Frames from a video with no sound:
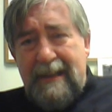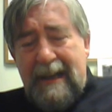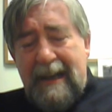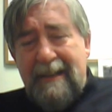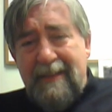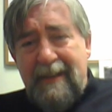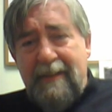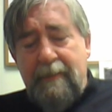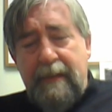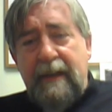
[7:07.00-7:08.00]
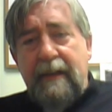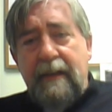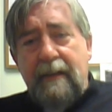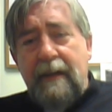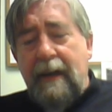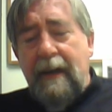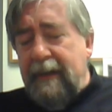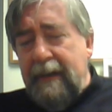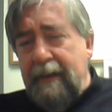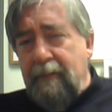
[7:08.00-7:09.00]
not such a big deal. I
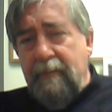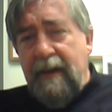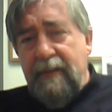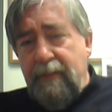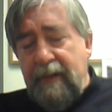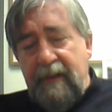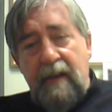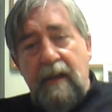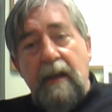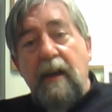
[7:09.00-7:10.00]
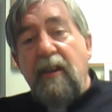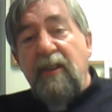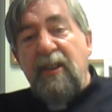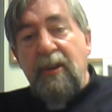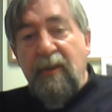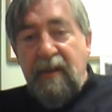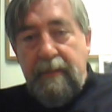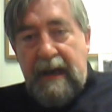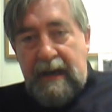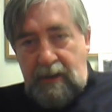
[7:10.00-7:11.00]
don't think he even minds if we chew
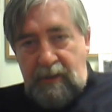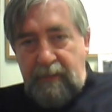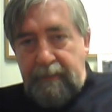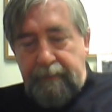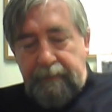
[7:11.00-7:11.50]
tobacco.